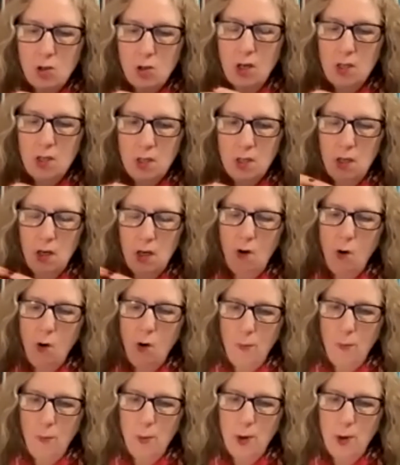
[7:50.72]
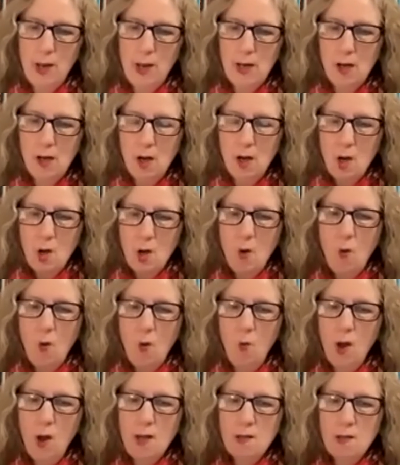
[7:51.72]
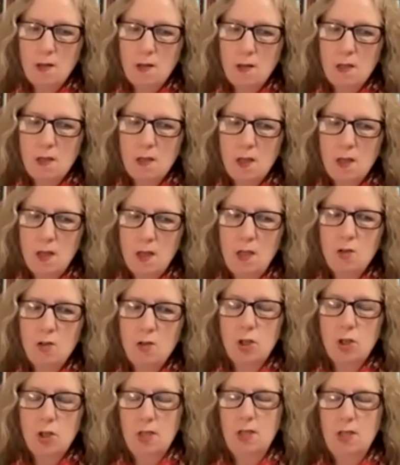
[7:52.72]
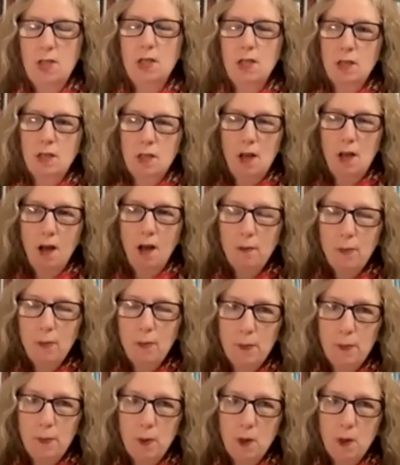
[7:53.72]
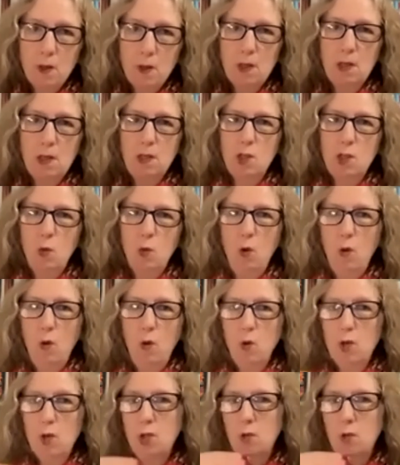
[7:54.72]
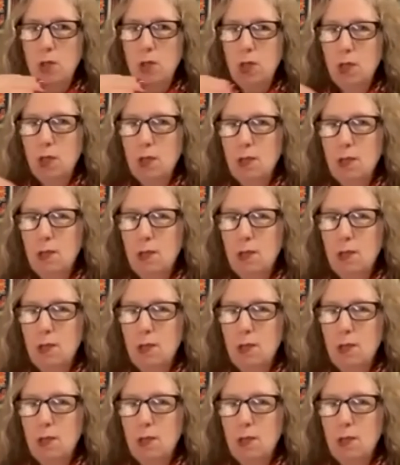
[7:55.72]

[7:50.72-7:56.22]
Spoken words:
to incorporate what's interesting to young people into what we're doing